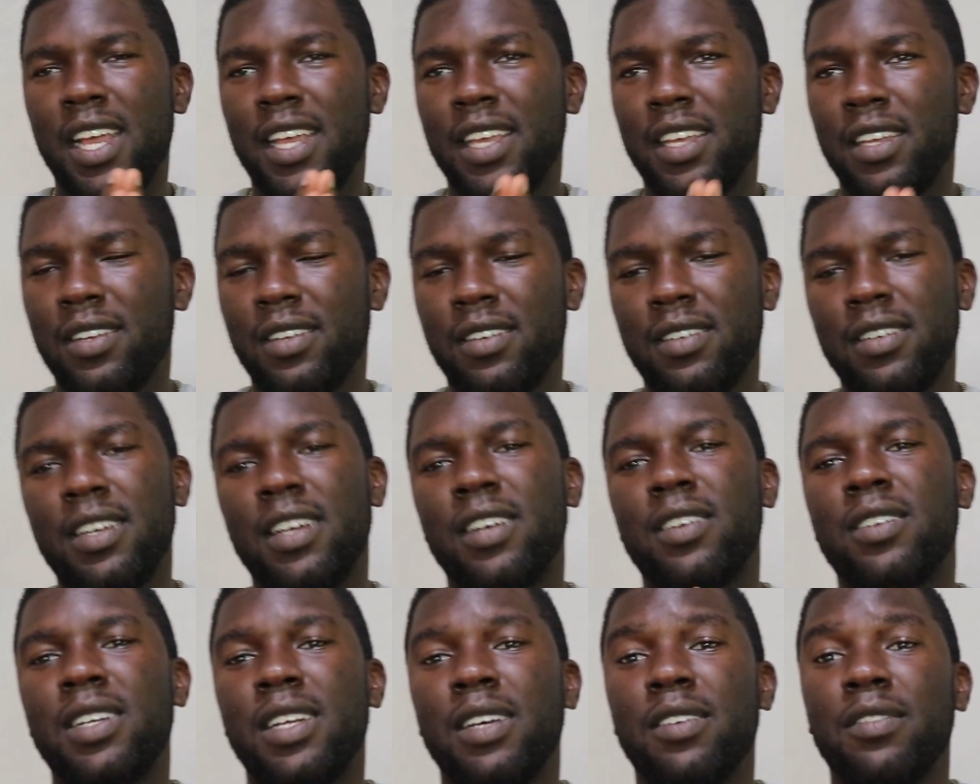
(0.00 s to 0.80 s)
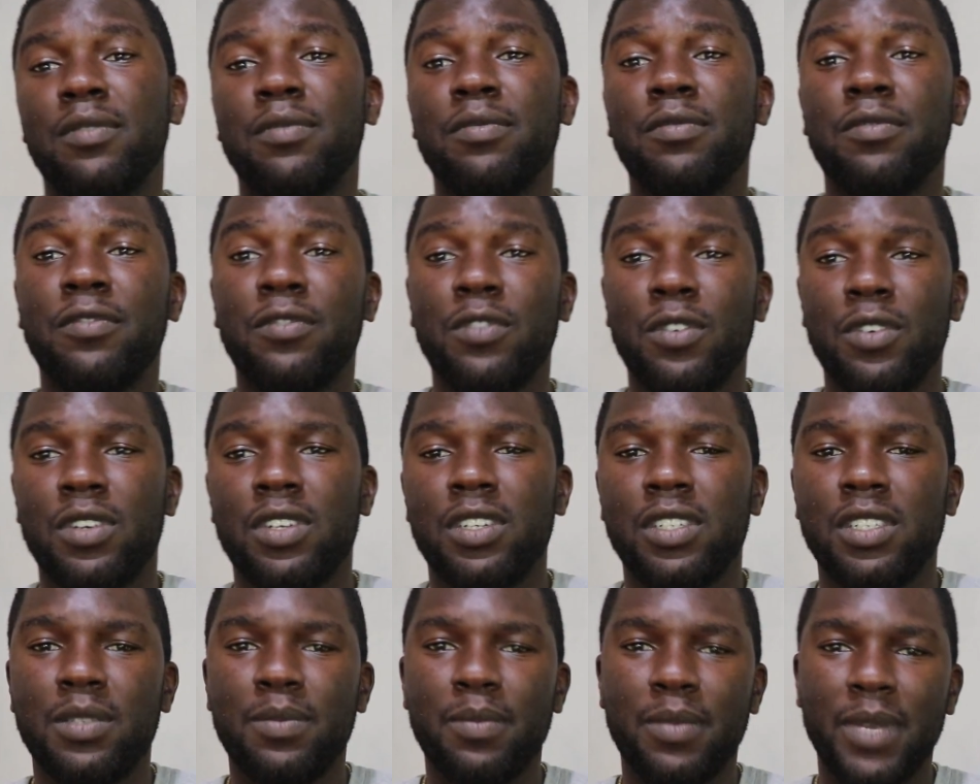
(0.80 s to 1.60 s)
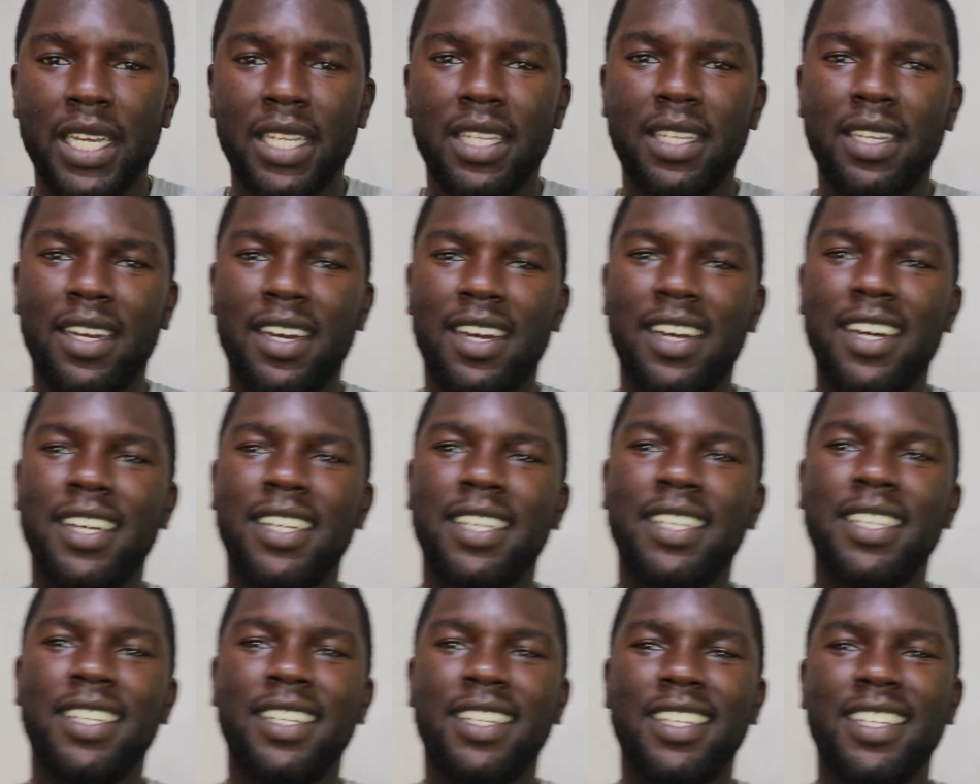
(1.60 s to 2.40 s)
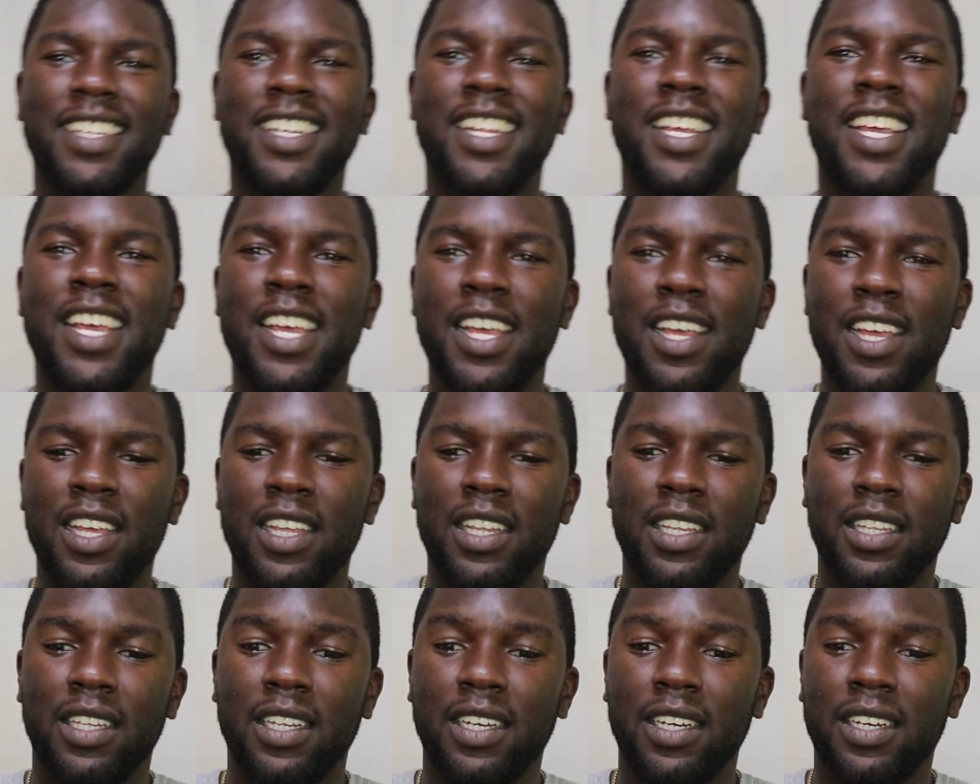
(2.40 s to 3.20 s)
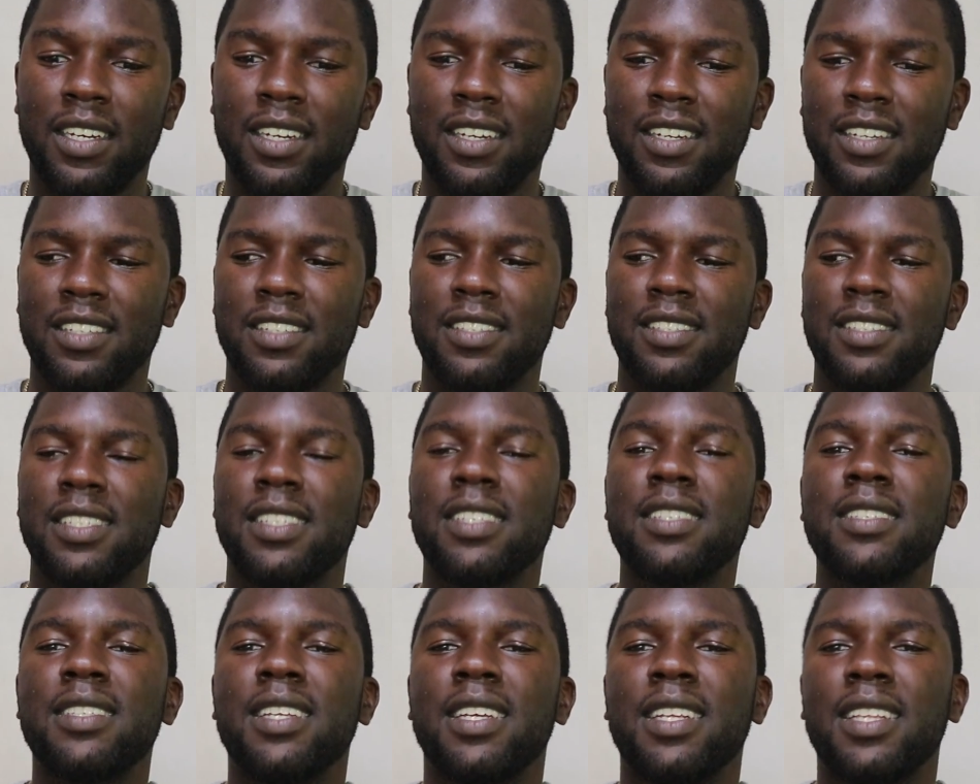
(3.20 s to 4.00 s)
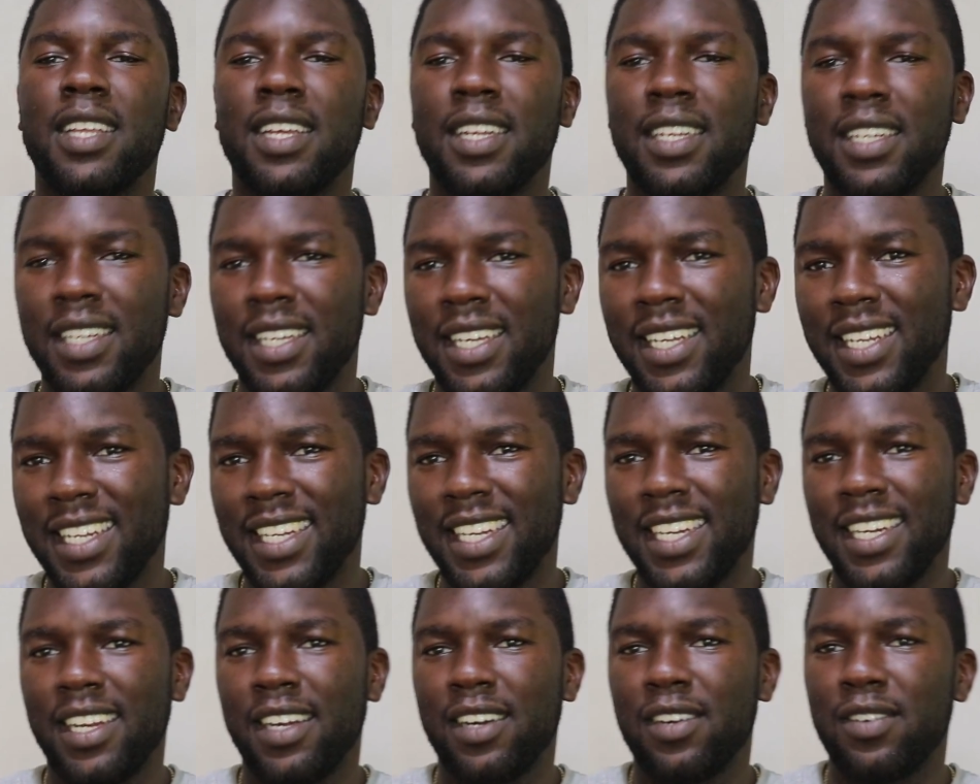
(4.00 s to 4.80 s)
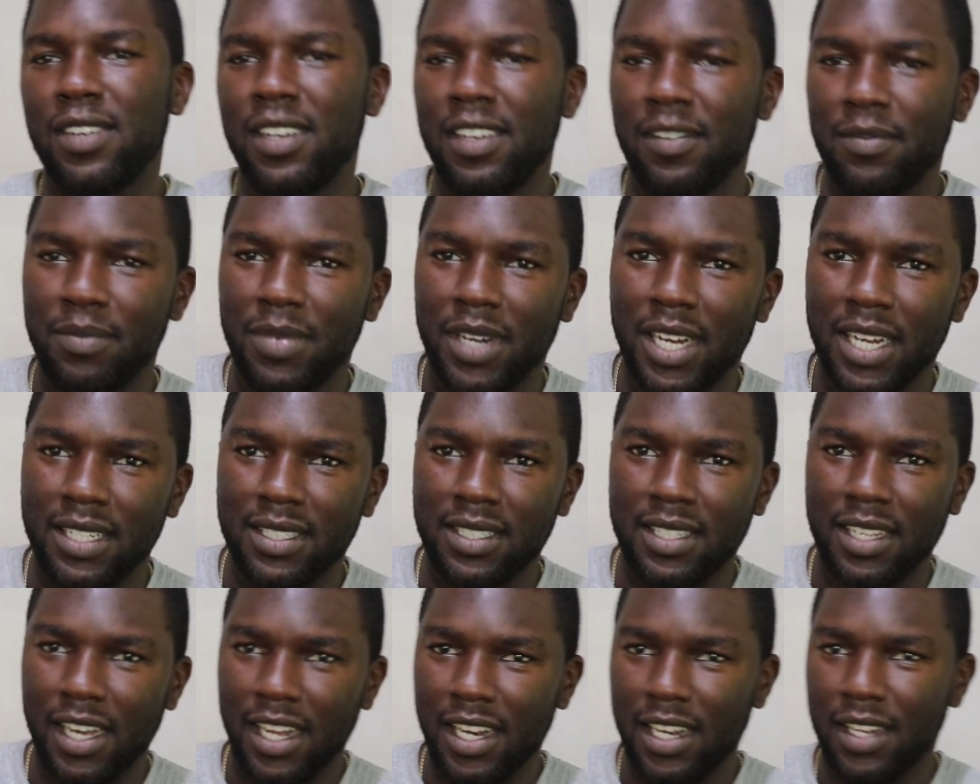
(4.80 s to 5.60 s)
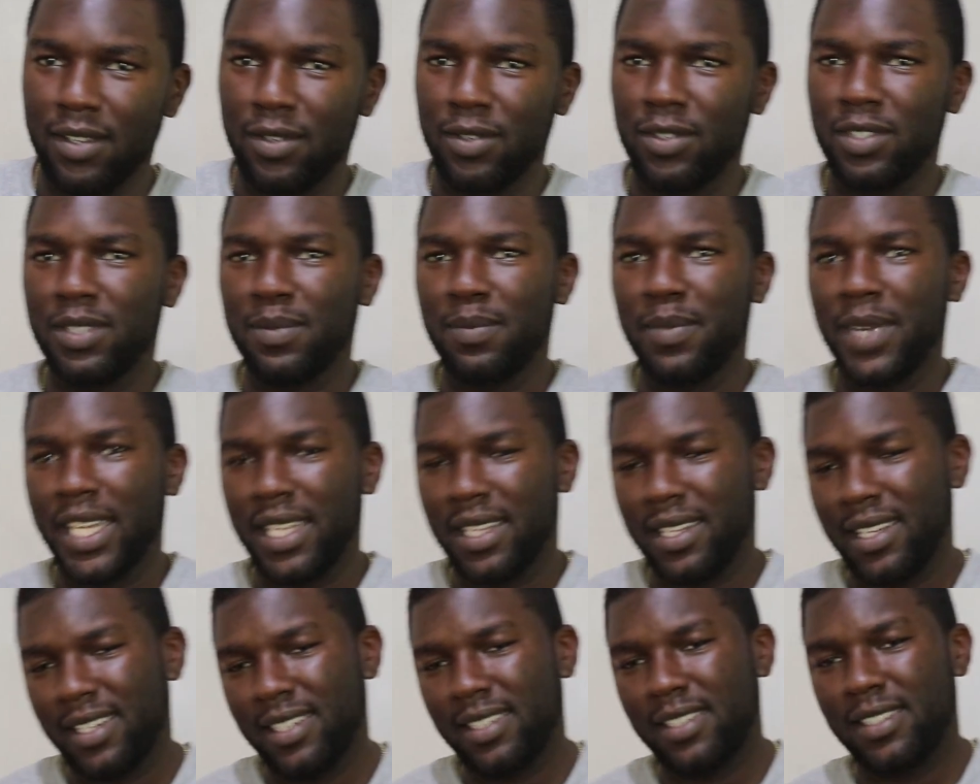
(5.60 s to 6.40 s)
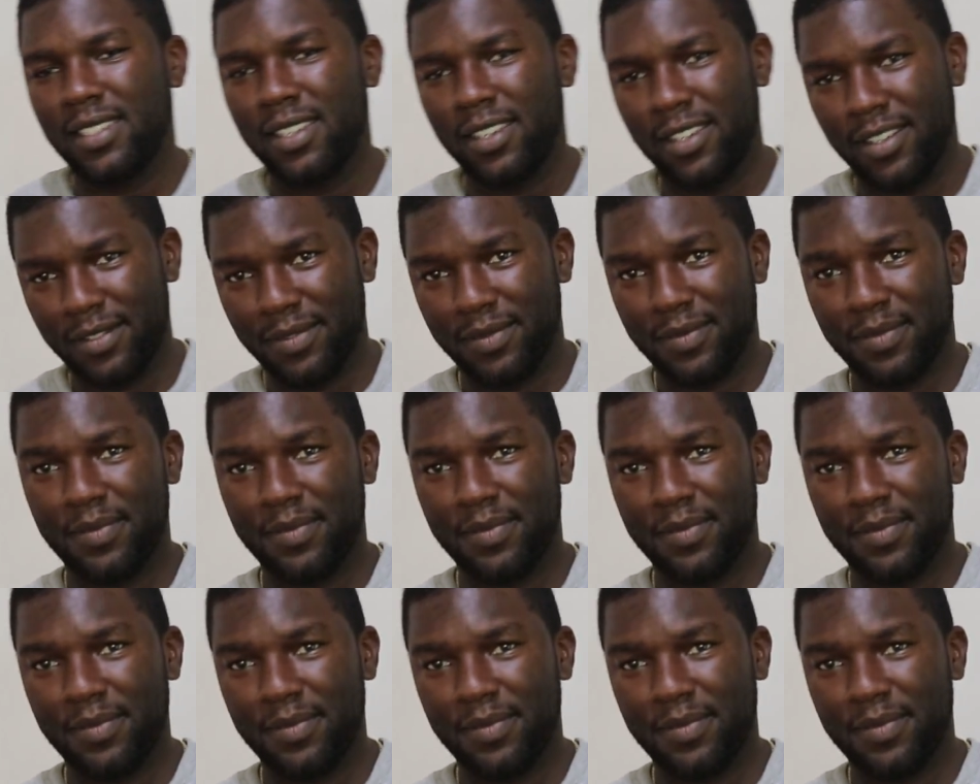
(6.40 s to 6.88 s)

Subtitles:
I could have focused better on the 6 that I needed, and I could have passed all of those better. So